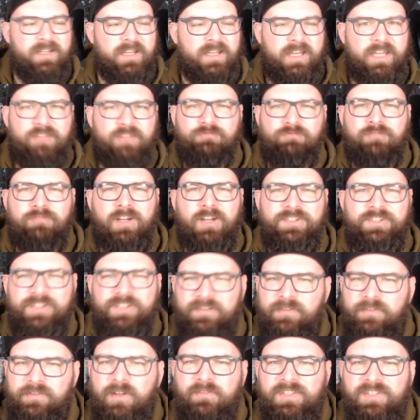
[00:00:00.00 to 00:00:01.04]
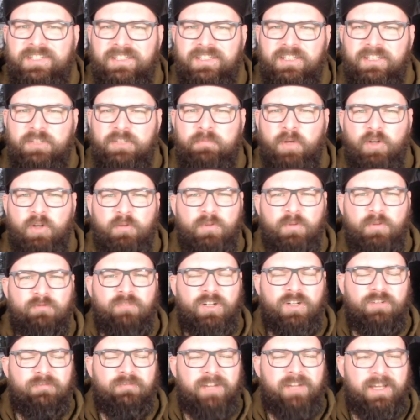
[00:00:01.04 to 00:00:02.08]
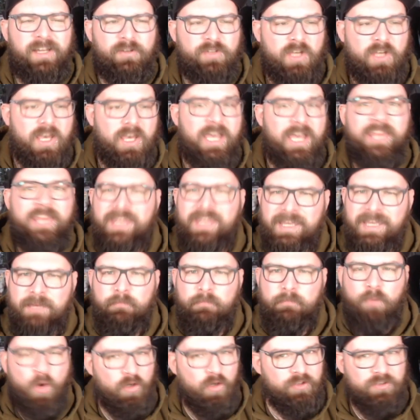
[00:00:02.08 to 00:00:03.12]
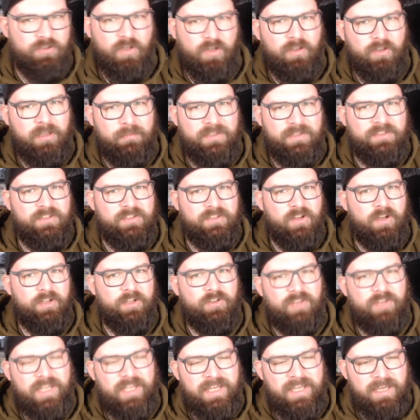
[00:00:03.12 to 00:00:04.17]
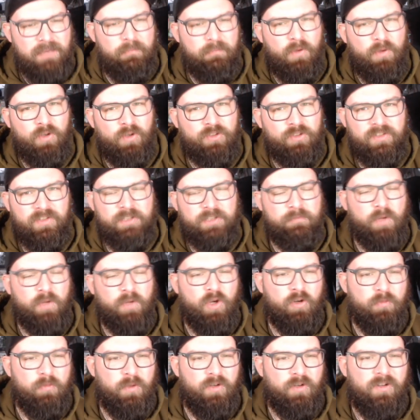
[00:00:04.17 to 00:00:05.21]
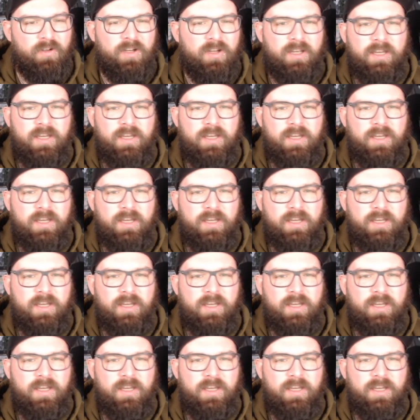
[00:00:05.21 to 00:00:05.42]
It runs. Have you ever seen this Pokemon run around? And the hitbox. Don't get me started on the hitbox for this Pokemon.